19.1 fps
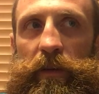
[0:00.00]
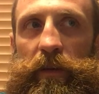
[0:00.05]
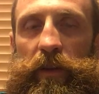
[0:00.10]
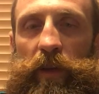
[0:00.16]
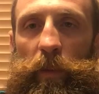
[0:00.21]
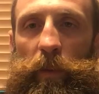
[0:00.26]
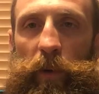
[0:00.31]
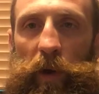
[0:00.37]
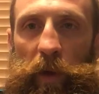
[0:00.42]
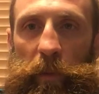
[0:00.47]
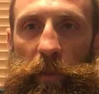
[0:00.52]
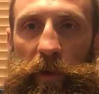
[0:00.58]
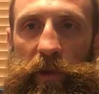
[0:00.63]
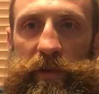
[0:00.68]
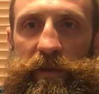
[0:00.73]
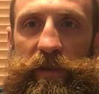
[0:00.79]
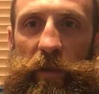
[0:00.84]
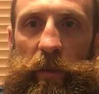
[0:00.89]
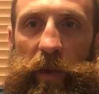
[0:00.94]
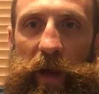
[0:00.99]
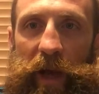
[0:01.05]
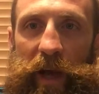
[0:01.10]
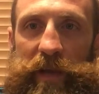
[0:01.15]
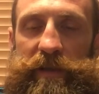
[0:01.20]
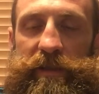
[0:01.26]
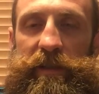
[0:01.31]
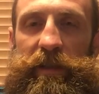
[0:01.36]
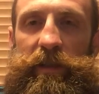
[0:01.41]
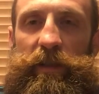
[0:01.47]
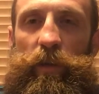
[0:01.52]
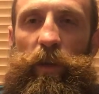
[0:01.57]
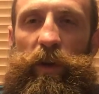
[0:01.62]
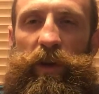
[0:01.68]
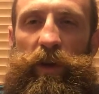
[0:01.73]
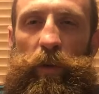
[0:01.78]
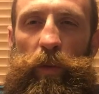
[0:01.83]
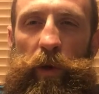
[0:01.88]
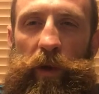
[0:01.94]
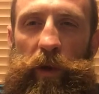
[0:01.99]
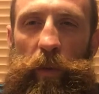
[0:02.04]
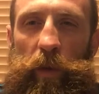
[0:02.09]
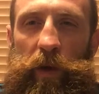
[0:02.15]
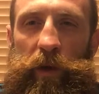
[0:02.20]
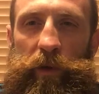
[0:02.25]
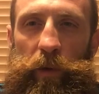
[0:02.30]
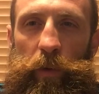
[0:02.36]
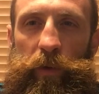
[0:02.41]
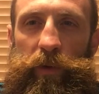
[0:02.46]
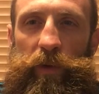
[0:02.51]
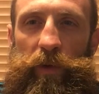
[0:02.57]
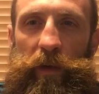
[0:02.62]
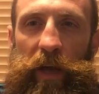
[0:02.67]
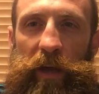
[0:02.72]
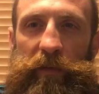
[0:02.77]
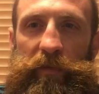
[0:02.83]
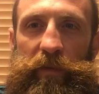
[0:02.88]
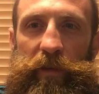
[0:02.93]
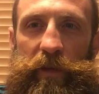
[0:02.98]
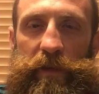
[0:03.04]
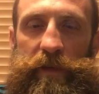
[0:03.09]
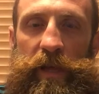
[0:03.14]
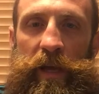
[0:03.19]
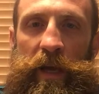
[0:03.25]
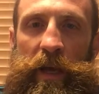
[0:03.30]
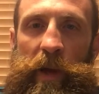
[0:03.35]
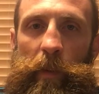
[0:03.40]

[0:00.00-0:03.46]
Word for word: your purpose, your passion, what you really want to do with your life is.